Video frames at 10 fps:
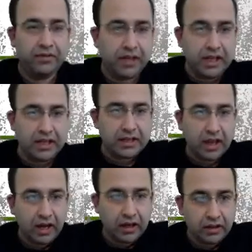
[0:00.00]
These
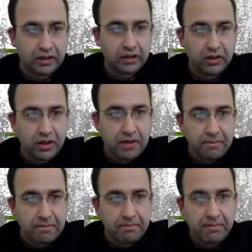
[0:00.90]
are the
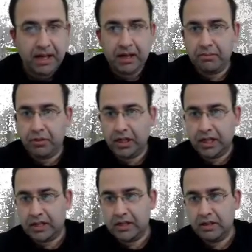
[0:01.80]
main
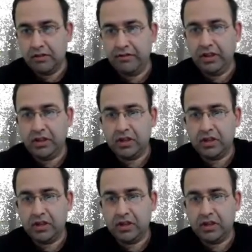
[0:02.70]
points with